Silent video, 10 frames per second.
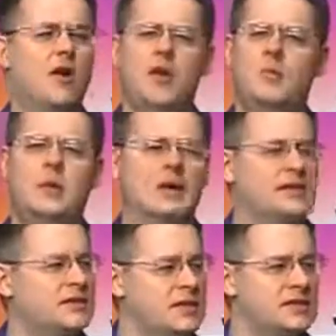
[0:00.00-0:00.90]
the whole
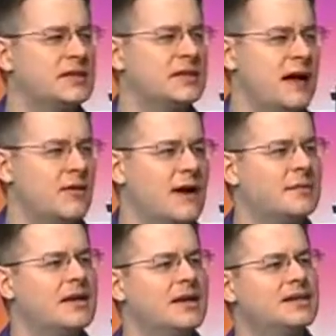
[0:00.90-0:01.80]
book is just in doubt,
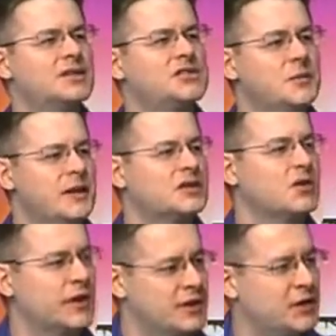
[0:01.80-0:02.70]
right? Because
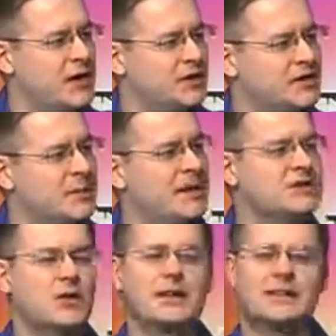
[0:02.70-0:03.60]
Shabir's going to do that.
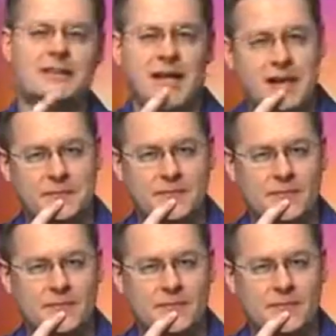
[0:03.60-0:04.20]
Shabir's yeah. going to say,